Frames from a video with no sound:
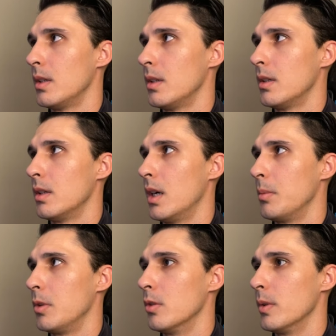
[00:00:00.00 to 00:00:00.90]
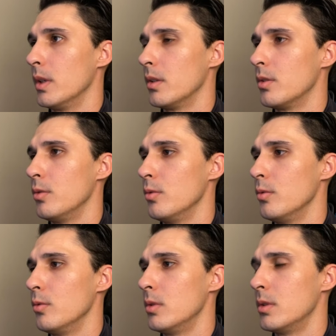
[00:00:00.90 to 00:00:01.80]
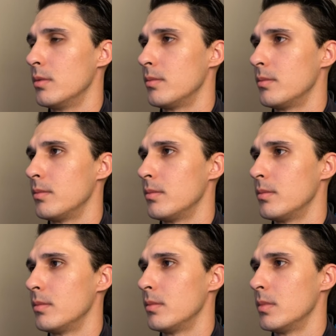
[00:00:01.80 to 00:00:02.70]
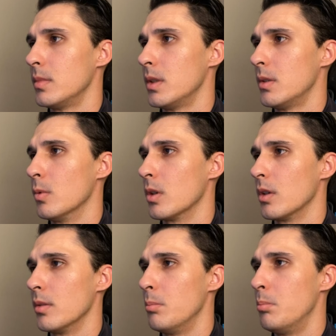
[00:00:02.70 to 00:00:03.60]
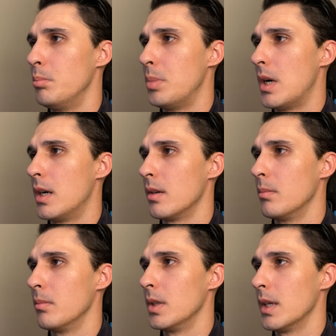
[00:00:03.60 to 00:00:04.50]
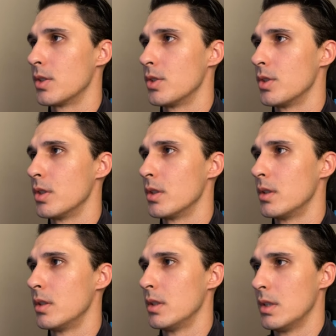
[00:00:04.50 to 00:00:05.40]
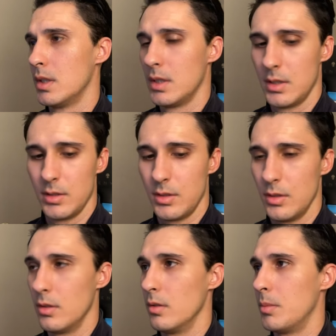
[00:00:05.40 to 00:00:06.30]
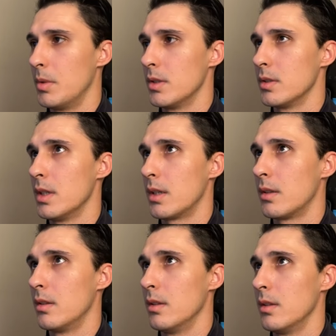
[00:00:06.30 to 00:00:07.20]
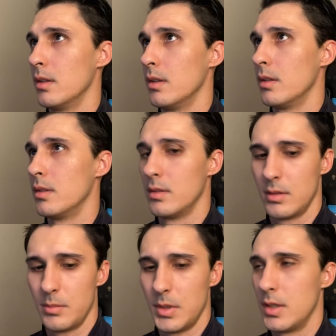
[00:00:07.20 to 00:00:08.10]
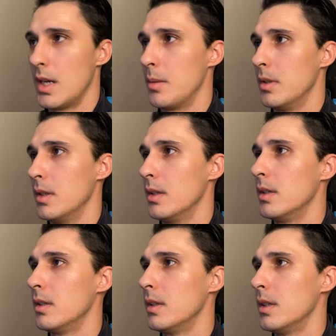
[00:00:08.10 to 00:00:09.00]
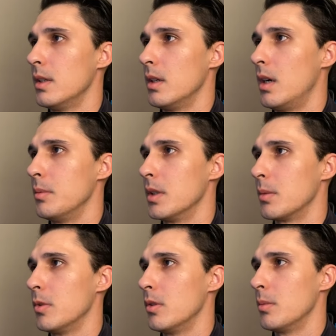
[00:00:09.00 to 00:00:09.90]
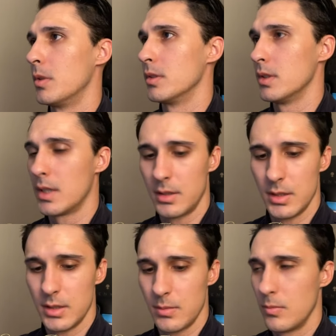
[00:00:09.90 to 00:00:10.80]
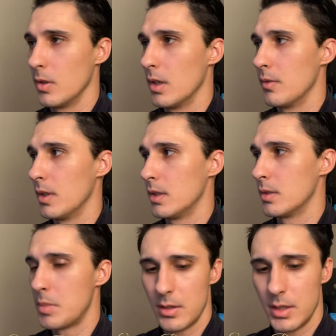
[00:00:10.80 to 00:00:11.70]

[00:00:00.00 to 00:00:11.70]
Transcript: I'm going to work on the bottom texture. So I'm gonna select the tab in the object mode. I'm gonna select this where everything's parented.